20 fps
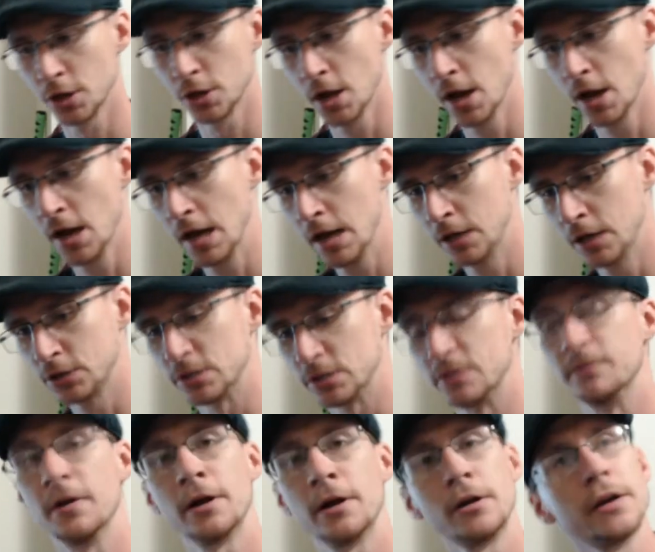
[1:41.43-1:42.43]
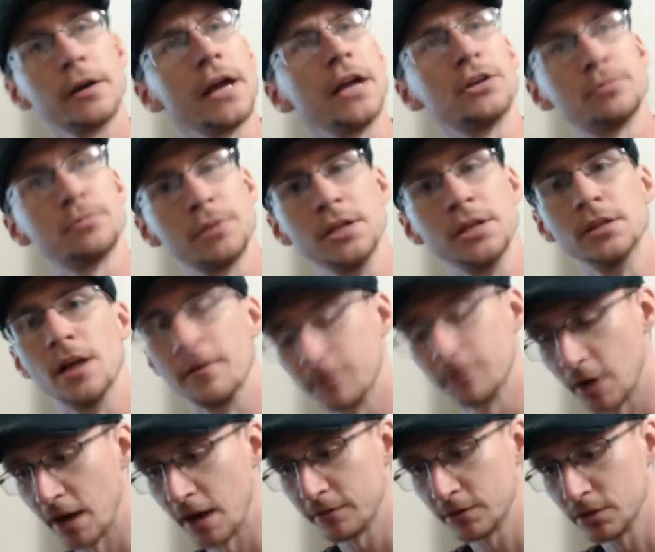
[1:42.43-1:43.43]
which is very H.P.
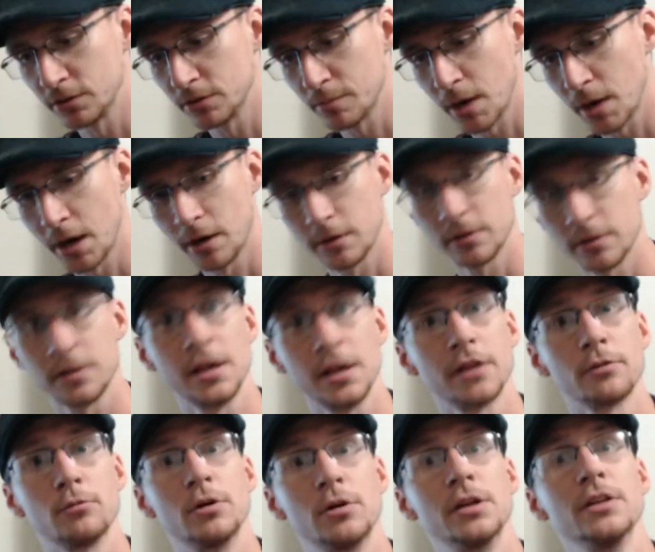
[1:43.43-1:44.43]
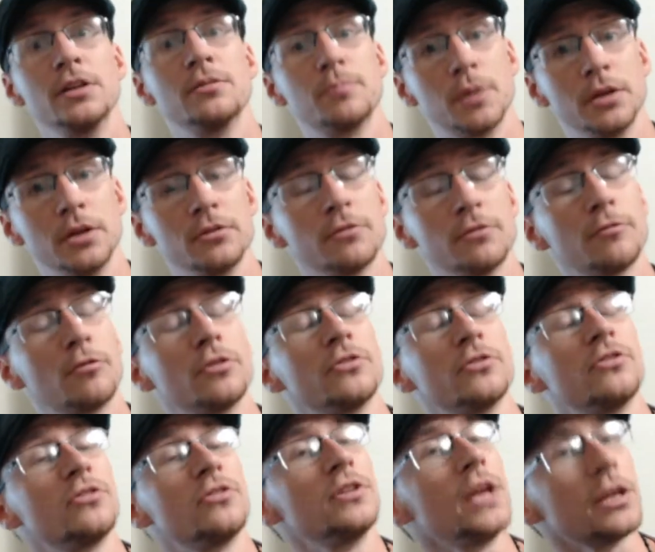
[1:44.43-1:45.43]
Lovecraft inspired. The other one is Blade of
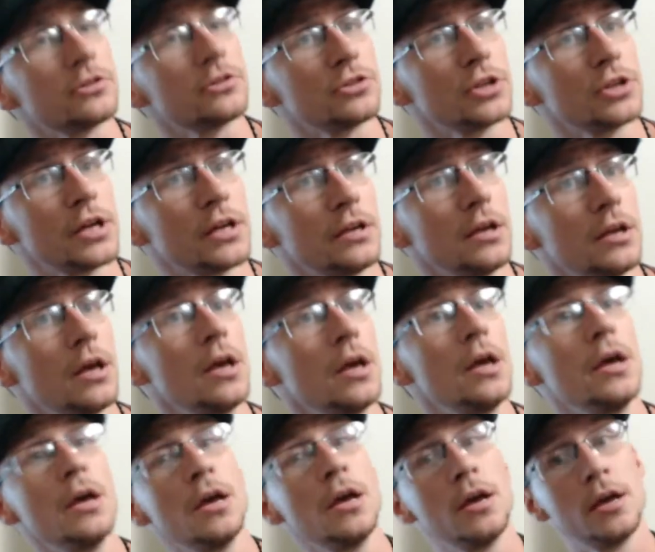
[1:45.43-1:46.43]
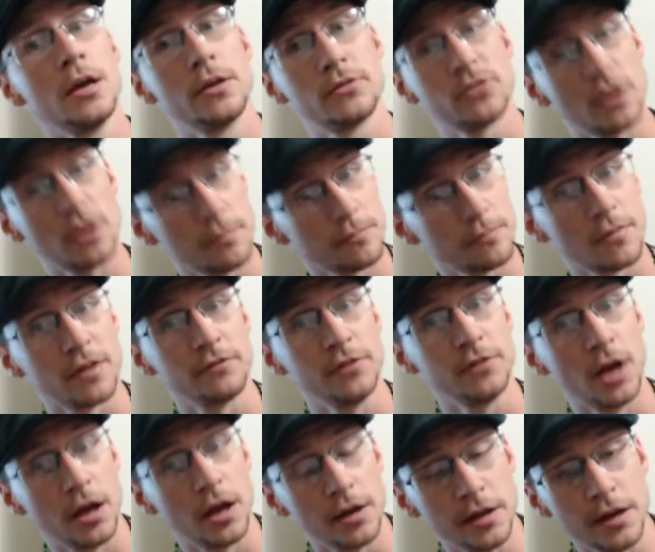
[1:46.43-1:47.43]
Forces Next Gen, something I've
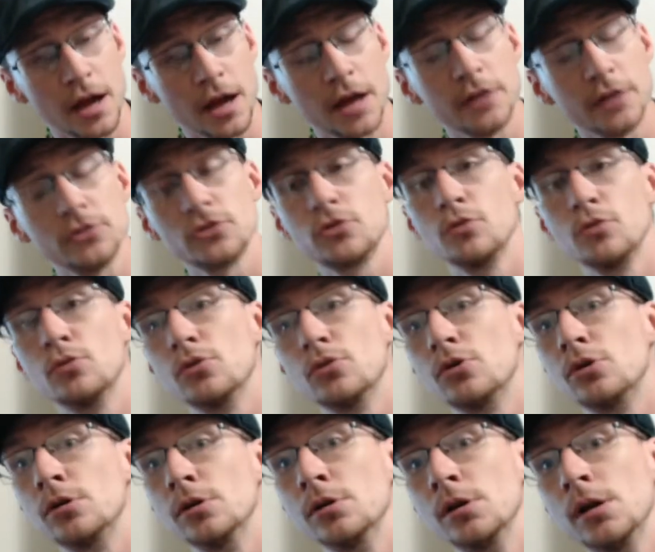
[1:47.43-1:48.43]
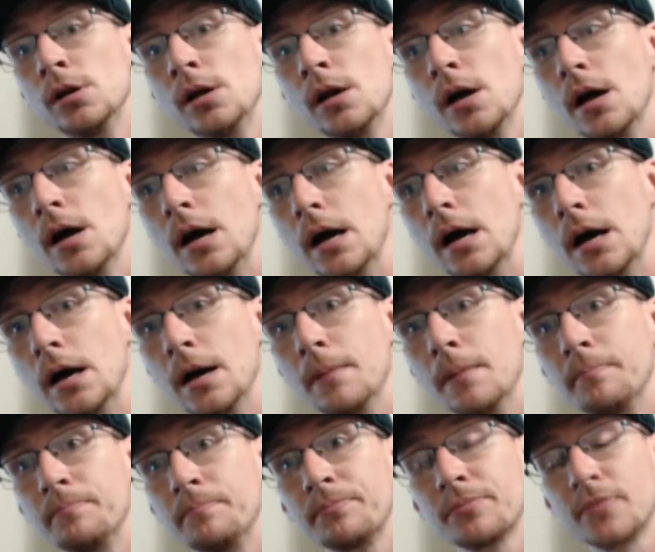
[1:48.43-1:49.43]
done in high school
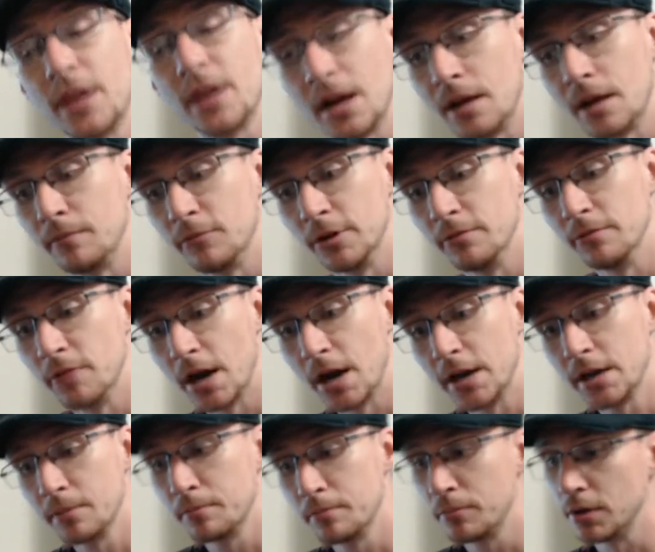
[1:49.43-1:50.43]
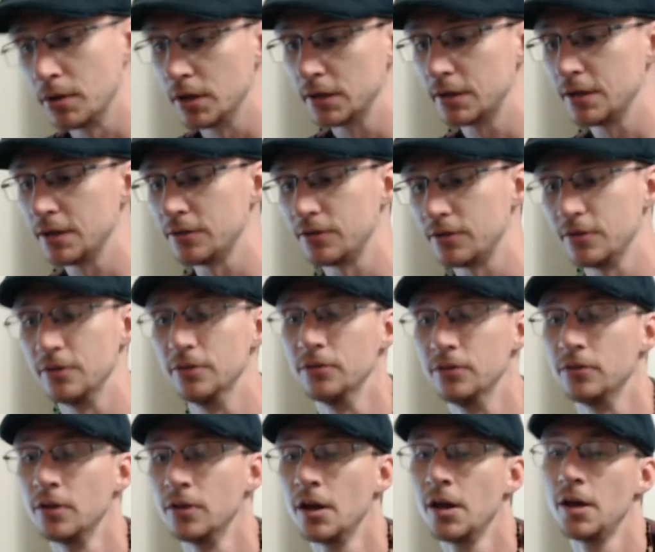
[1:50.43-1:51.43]
that I'm rewriting. But this is,